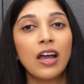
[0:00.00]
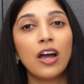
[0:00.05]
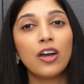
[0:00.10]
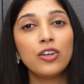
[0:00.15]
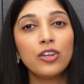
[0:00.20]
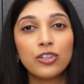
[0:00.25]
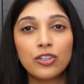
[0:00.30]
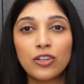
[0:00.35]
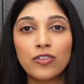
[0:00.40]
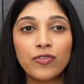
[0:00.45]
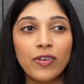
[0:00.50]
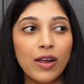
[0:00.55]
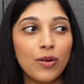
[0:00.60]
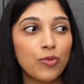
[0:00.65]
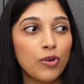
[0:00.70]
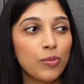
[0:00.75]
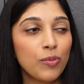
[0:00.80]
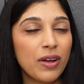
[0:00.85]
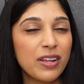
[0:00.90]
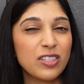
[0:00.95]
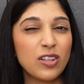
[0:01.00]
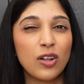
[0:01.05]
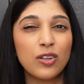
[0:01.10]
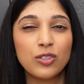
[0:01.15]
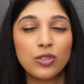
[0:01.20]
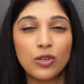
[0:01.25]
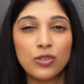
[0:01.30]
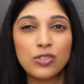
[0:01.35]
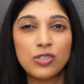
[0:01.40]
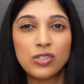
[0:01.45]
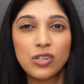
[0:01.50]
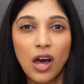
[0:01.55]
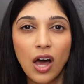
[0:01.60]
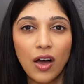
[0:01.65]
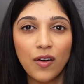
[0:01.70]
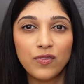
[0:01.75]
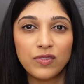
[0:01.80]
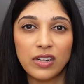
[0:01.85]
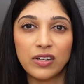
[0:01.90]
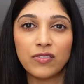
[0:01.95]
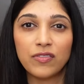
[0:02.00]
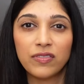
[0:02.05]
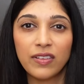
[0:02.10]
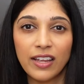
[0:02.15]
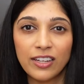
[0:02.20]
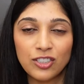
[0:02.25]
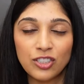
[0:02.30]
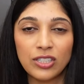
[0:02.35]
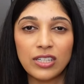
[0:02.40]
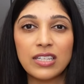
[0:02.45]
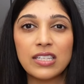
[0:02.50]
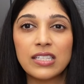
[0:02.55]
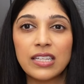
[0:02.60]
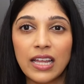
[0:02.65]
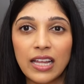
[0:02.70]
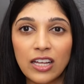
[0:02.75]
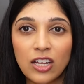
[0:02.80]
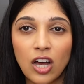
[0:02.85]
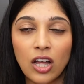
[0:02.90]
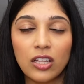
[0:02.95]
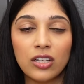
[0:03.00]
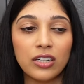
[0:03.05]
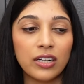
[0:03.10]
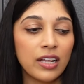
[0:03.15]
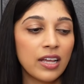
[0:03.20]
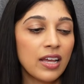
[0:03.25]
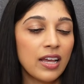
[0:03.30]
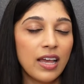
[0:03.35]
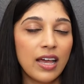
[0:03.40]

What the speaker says: A neurofibroma is also soft and fleshy, skin-colored.